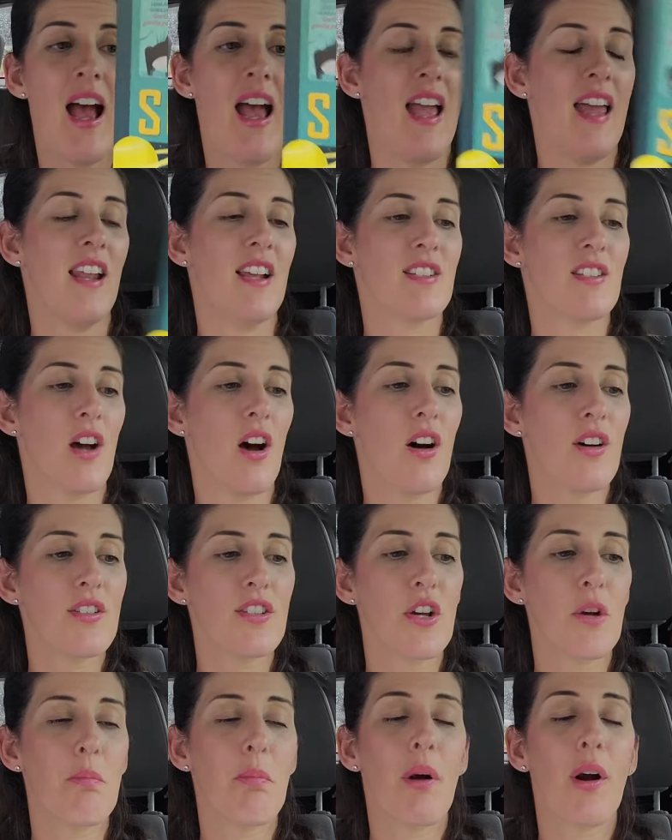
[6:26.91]
It is
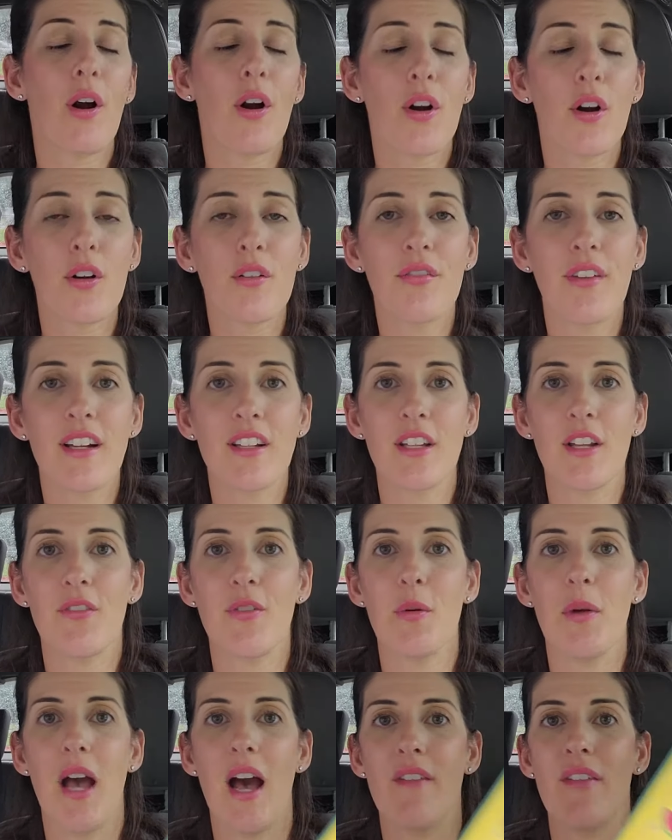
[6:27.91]
also perfect
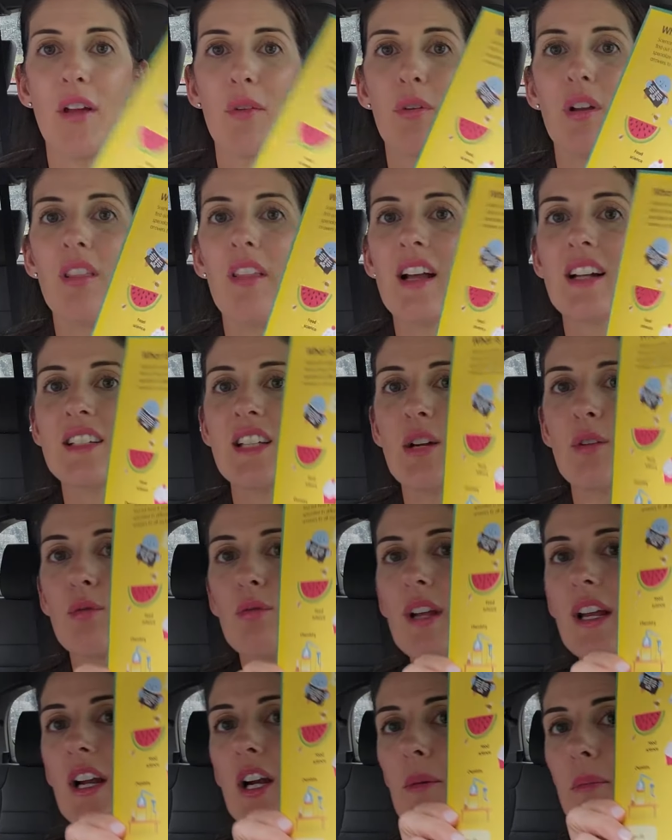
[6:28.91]
if you have a reluctant
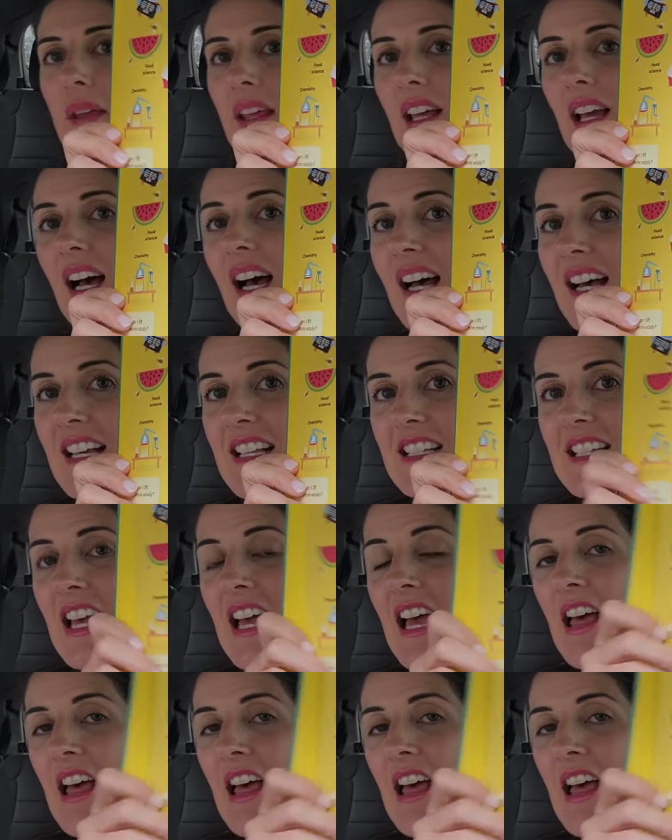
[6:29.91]
reader, because